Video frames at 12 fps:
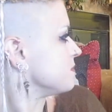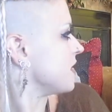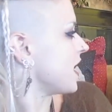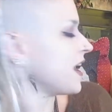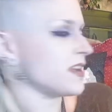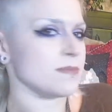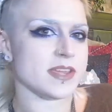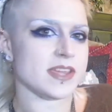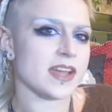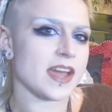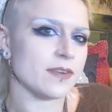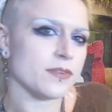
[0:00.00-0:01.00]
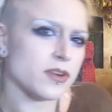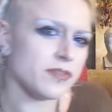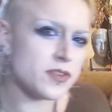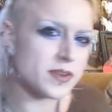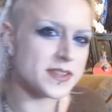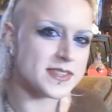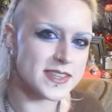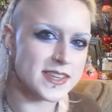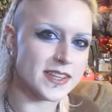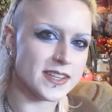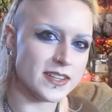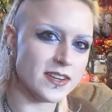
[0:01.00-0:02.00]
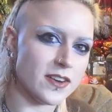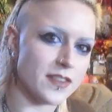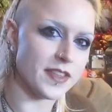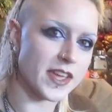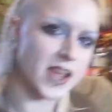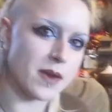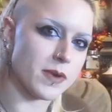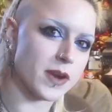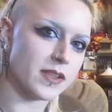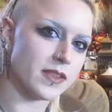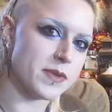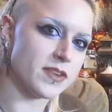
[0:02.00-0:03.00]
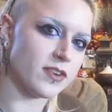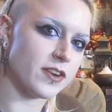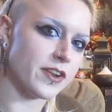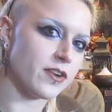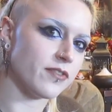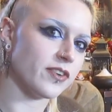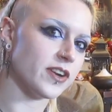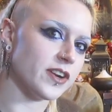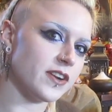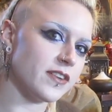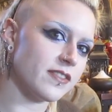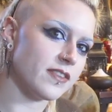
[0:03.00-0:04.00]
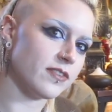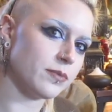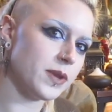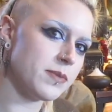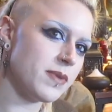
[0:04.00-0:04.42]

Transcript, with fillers: behind me I don't know if you can see it on the camera let me turn it over this way